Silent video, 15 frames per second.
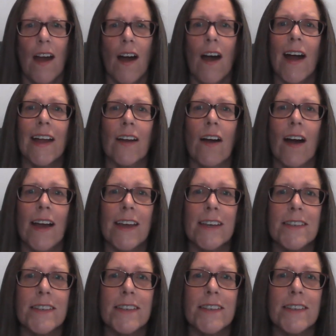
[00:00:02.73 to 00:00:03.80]
Hi,
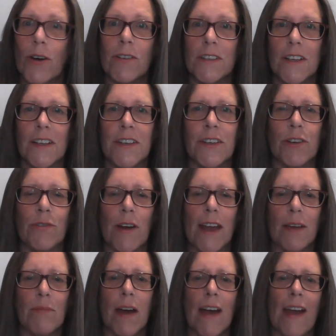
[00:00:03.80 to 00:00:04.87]
guys, Dr. Lynda
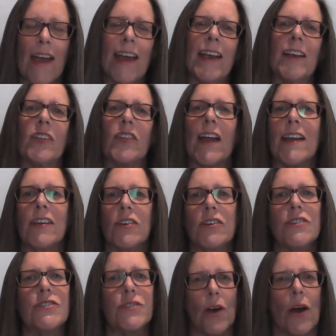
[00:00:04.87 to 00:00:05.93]
Cramer, and thank
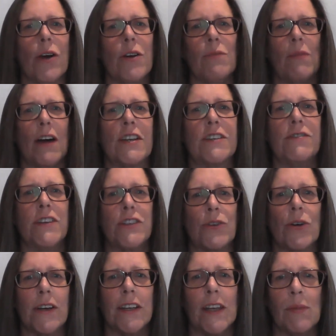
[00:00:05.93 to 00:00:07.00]
you so much for
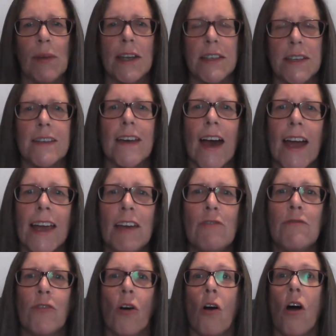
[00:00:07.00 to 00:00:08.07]
joining me today
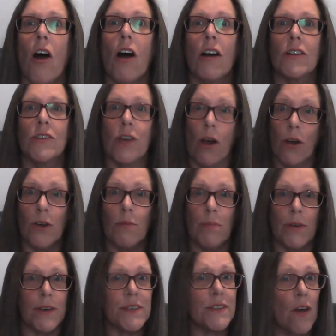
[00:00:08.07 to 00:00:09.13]
for
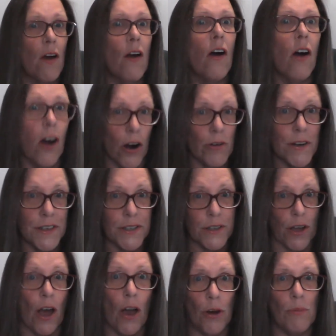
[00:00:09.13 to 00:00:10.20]
October's
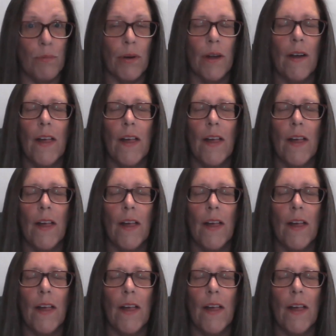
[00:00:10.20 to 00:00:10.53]
horoscope.